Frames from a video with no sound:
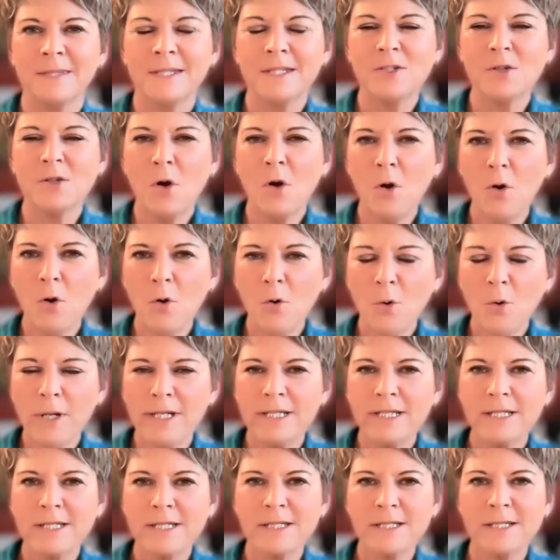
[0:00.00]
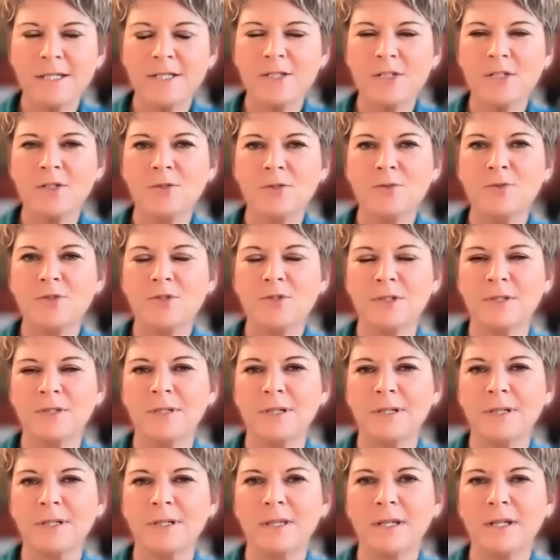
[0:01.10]
There's always a
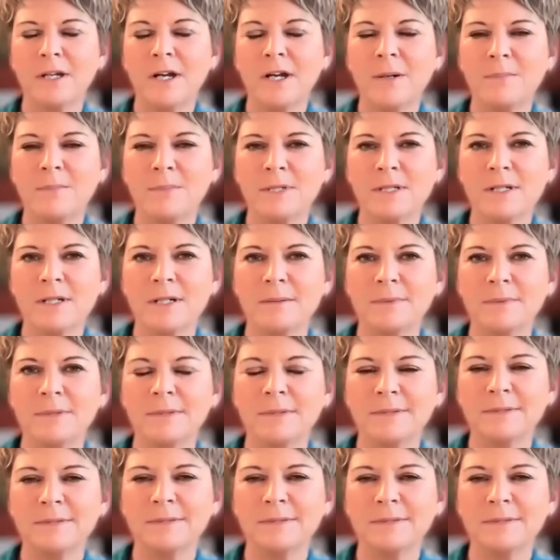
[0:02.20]
solution that comes up.